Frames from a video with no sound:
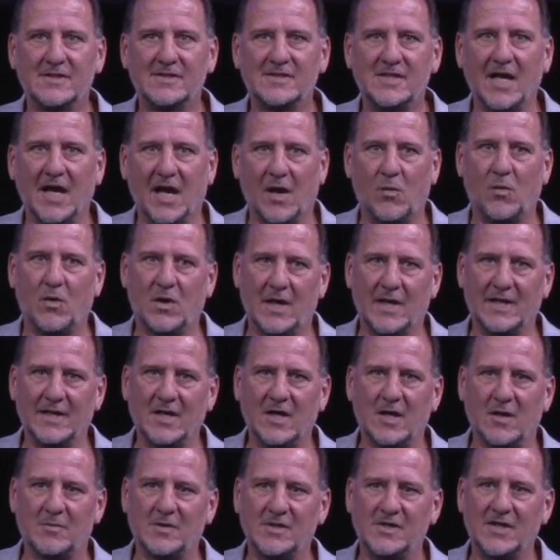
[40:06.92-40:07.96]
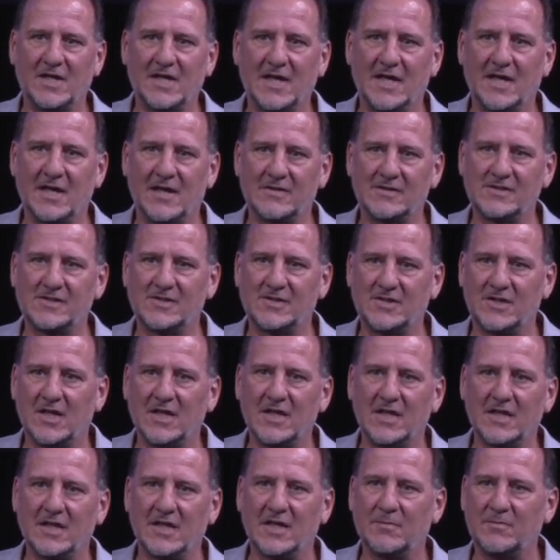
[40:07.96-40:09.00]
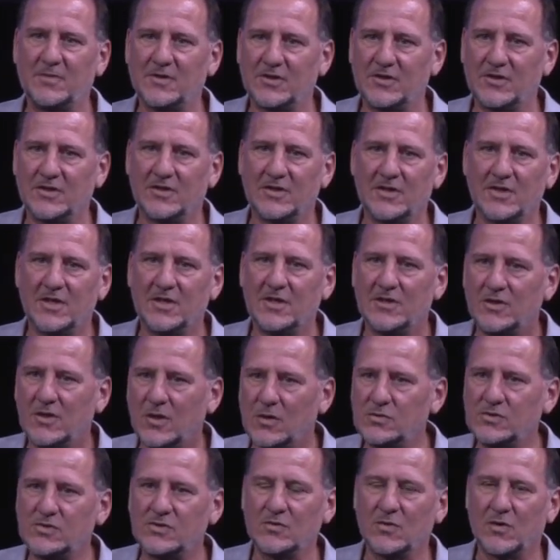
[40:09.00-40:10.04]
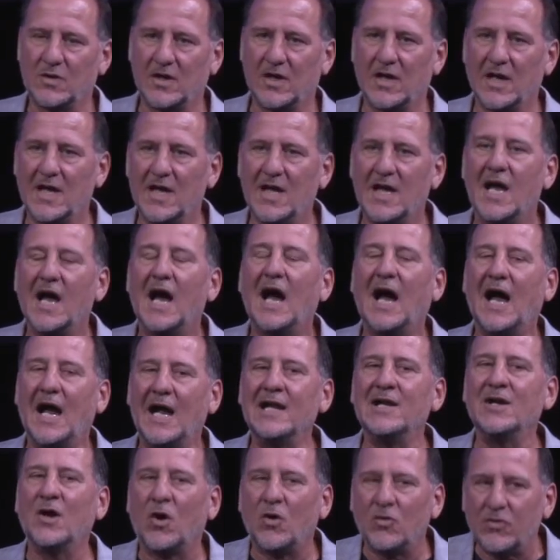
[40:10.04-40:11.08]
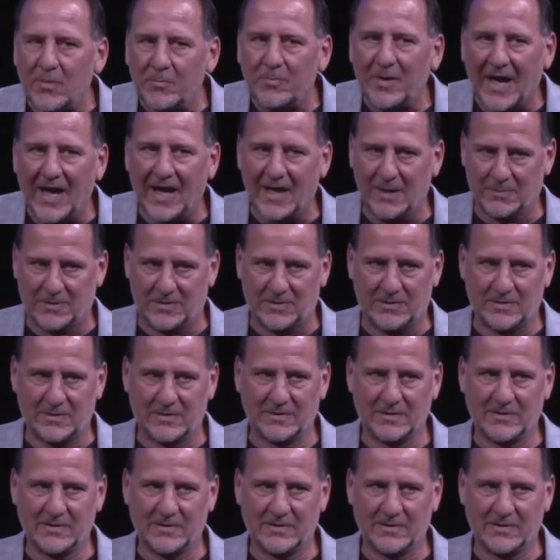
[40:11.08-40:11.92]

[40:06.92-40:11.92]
Yeah, well, I know, but you got to study. You got to put your notes in order. I know the Bible.